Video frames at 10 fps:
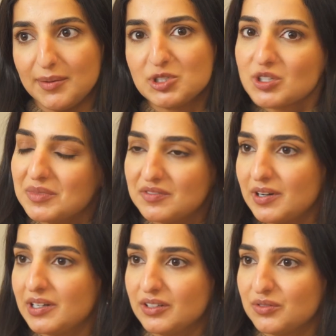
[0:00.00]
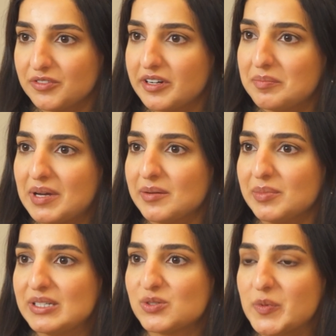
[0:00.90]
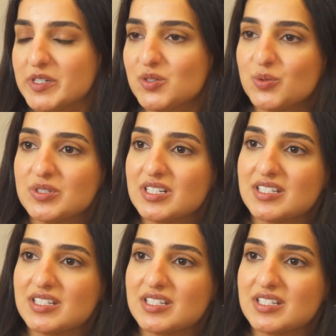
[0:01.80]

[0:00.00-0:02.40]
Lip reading: which can be very good or very bad, but it's almost daunting